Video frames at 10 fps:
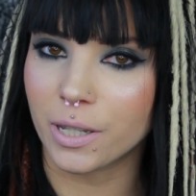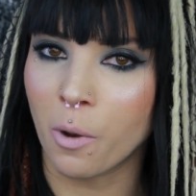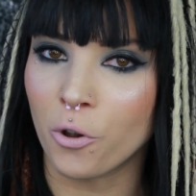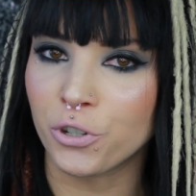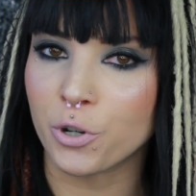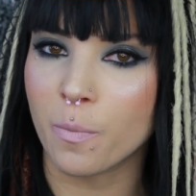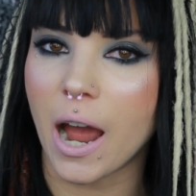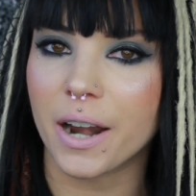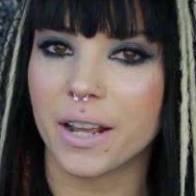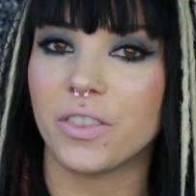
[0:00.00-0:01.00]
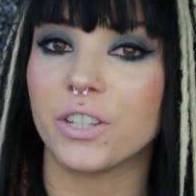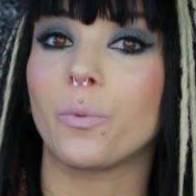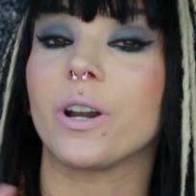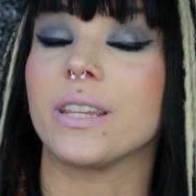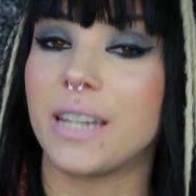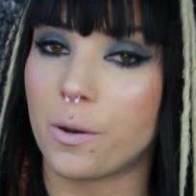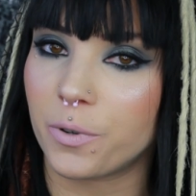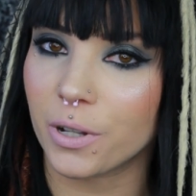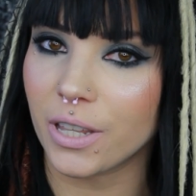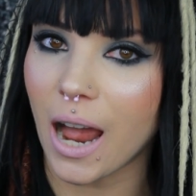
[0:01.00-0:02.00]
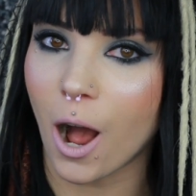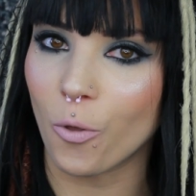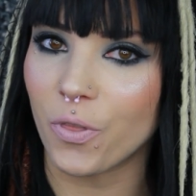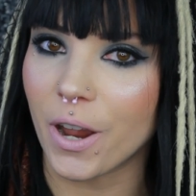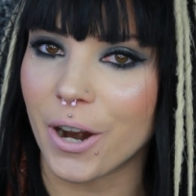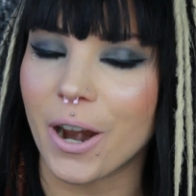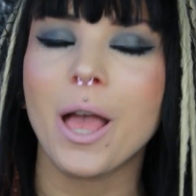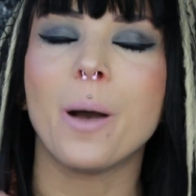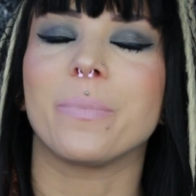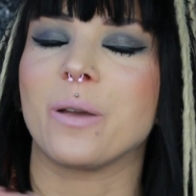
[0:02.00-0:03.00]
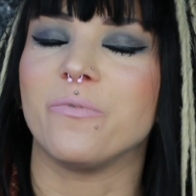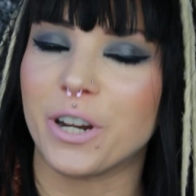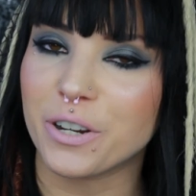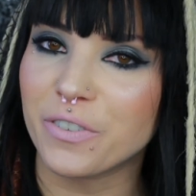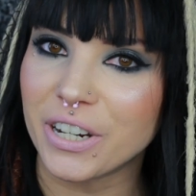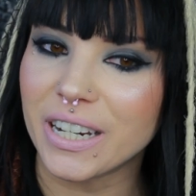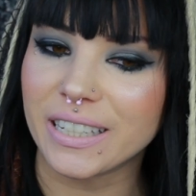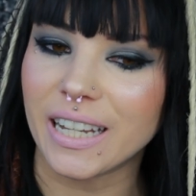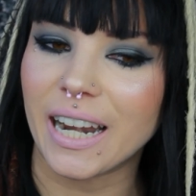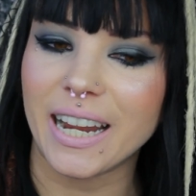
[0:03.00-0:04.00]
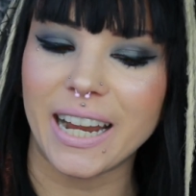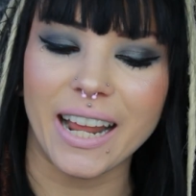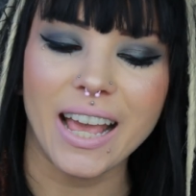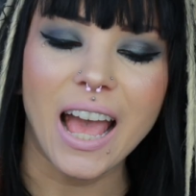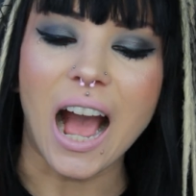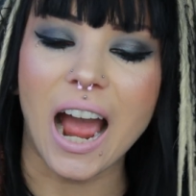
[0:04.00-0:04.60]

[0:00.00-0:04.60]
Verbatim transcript: the most dramatic this one is definitely out there but I'm very very excited